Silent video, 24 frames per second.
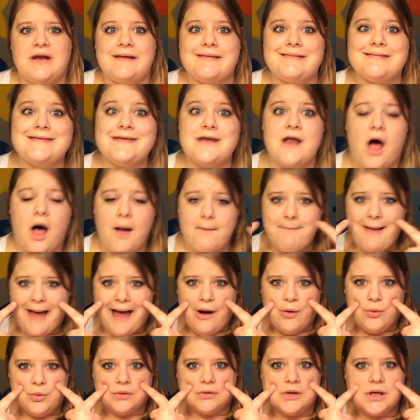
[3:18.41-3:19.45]
It's not
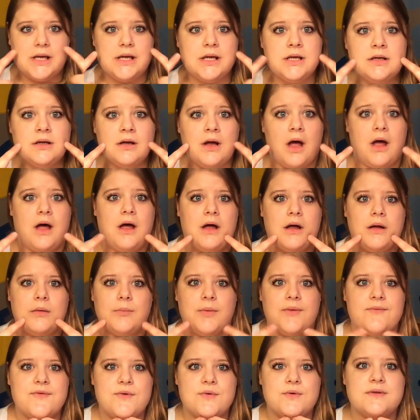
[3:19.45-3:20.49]
powdery,
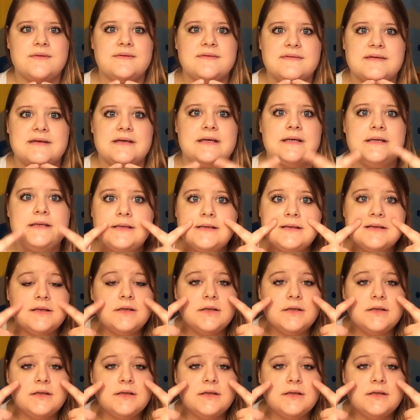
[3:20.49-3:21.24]
if you can see,